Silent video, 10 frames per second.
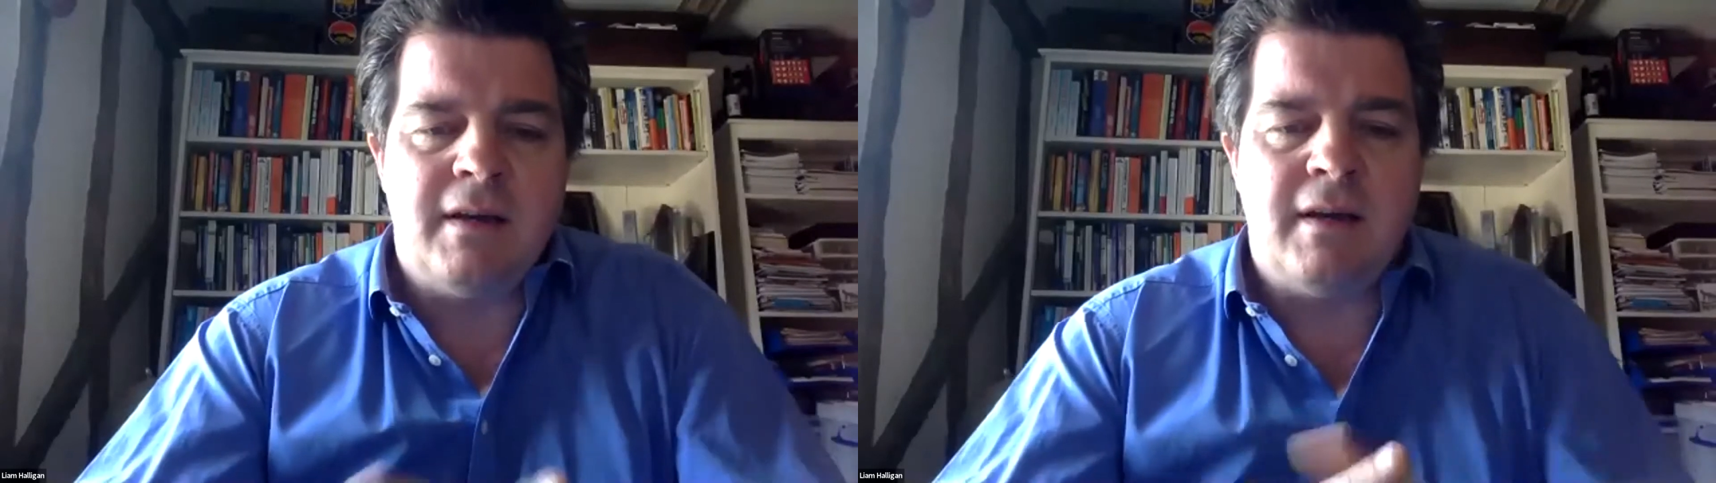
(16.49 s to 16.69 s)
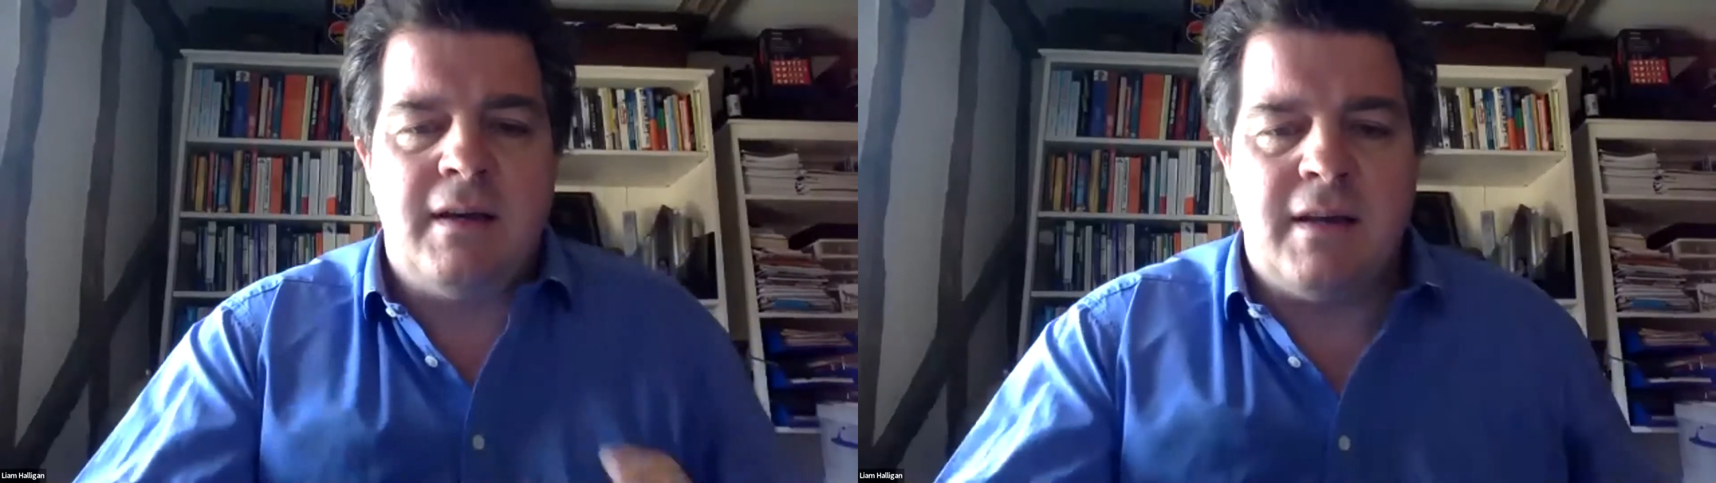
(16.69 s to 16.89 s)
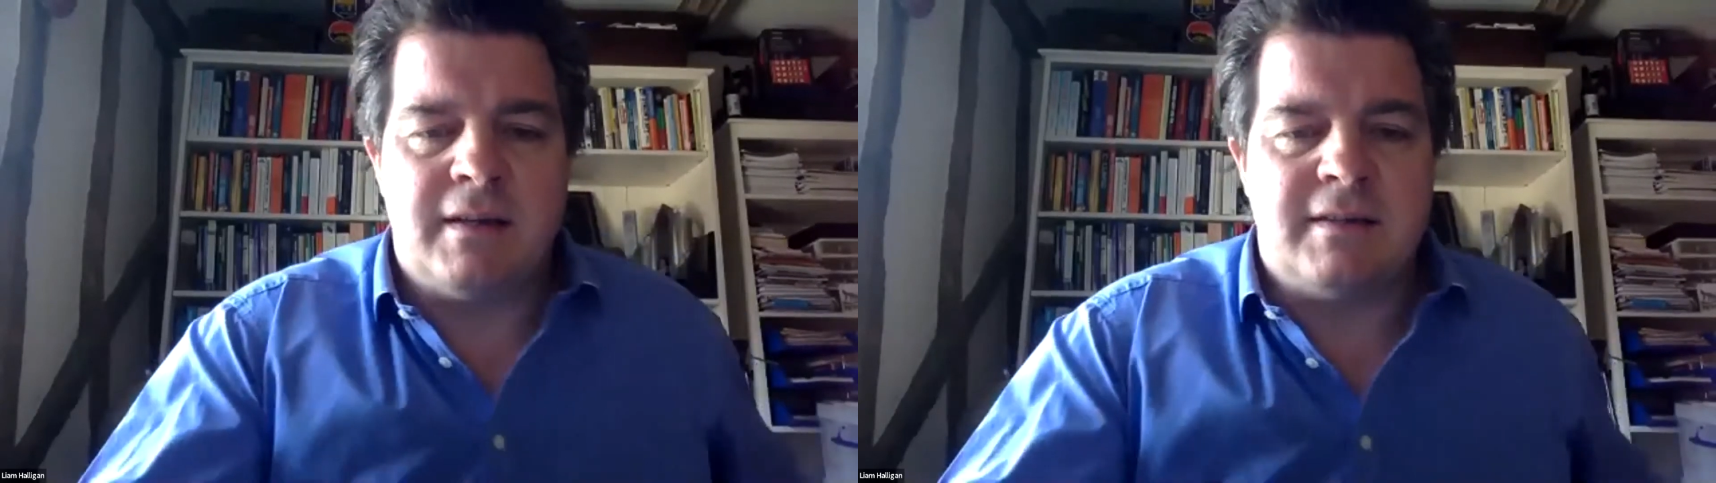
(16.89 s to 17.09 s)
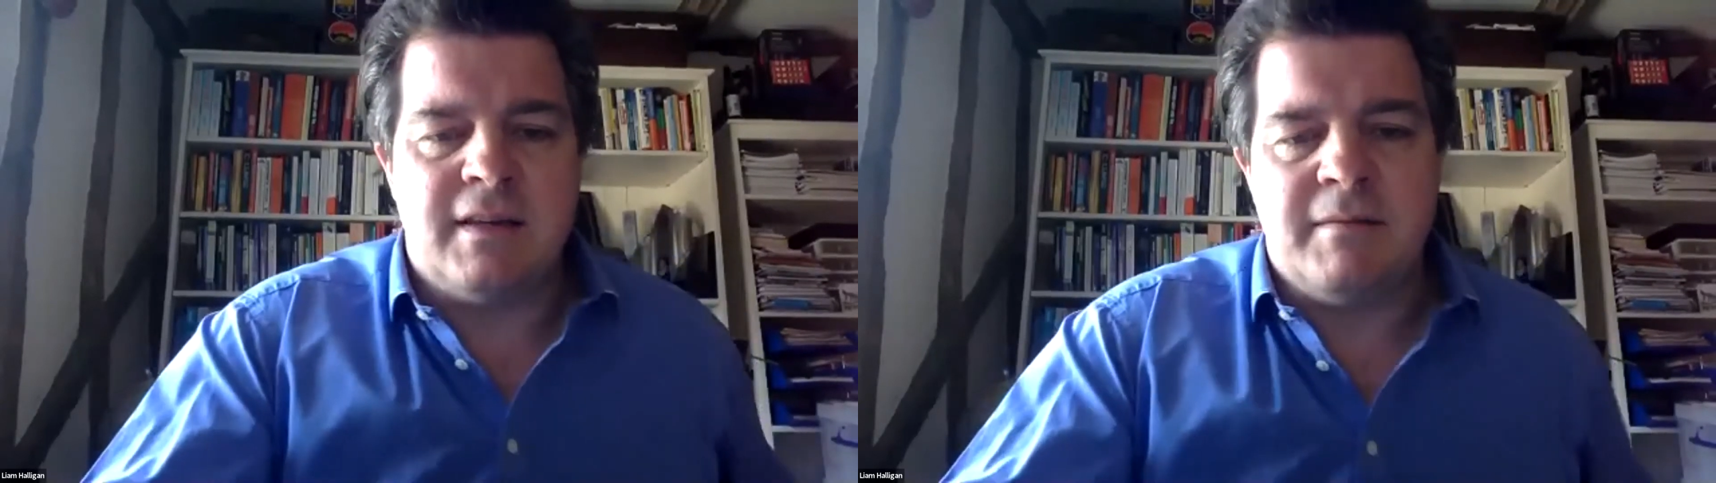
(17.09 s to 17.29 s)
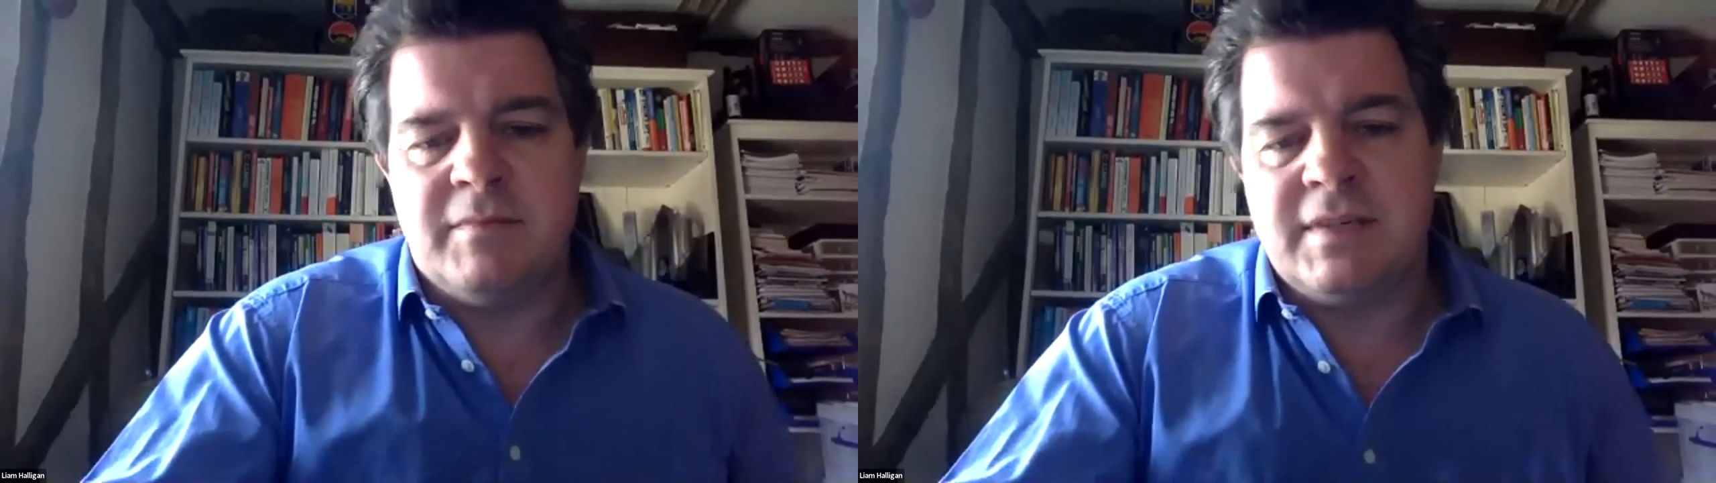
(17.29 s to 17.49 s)

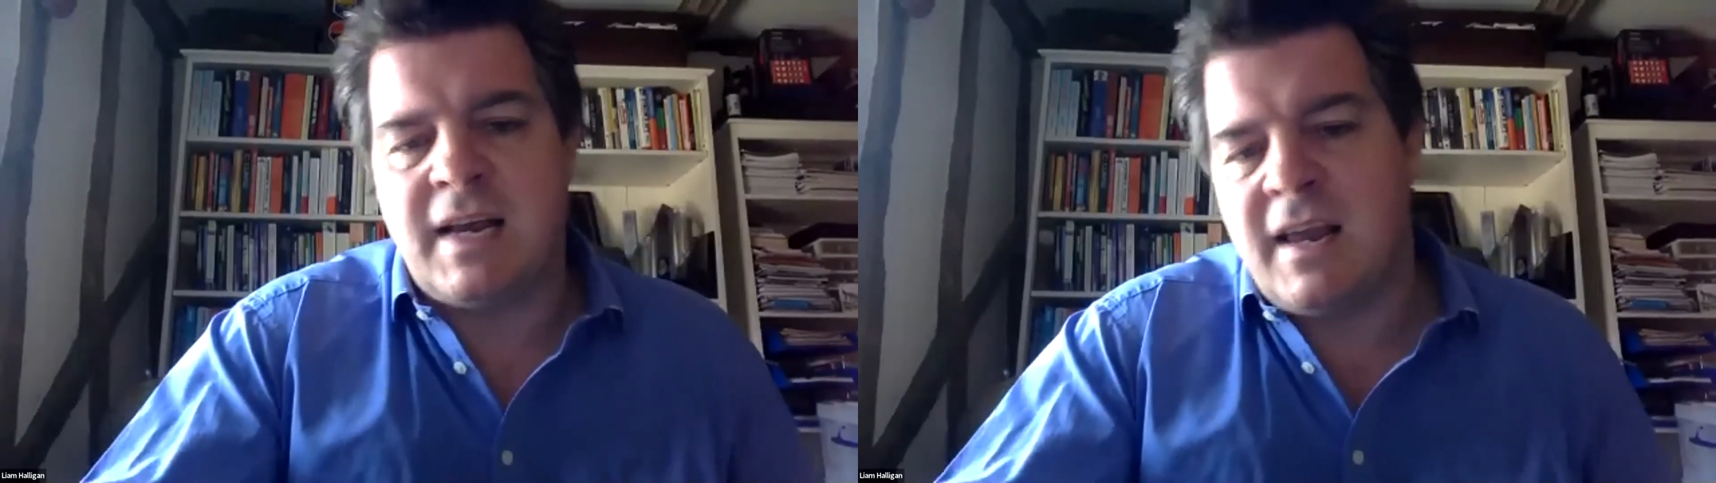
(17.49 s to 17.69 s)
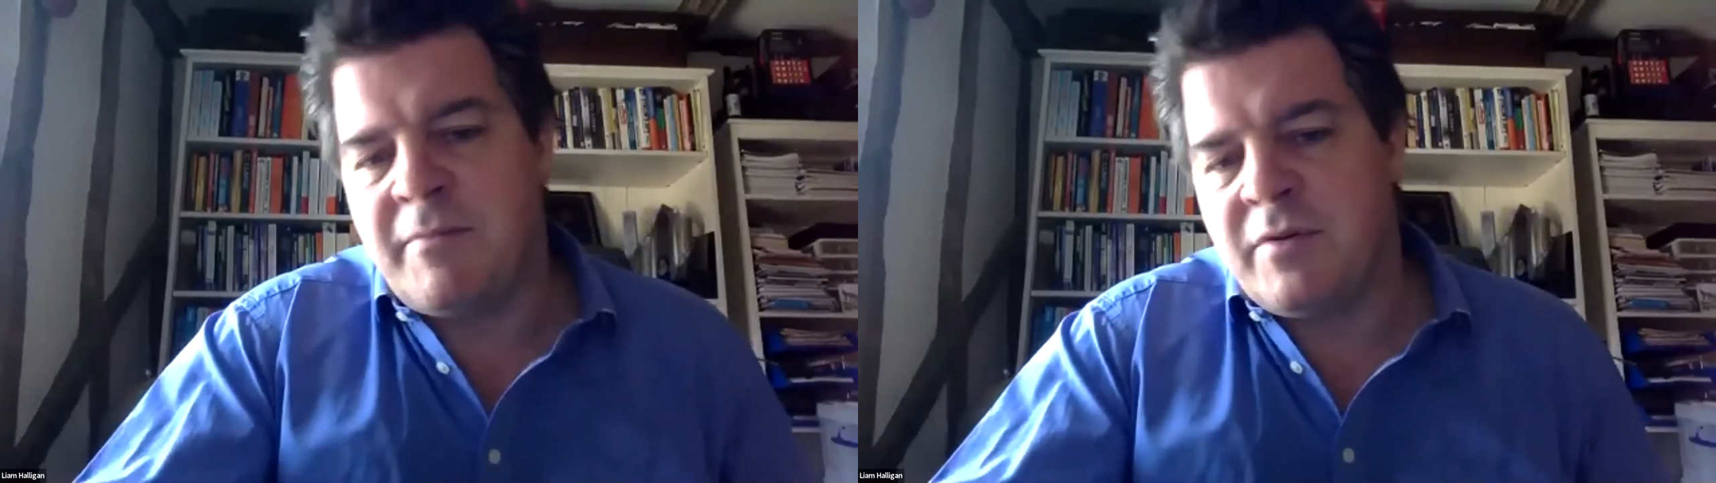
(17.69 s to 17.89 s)
Nassim Taleb,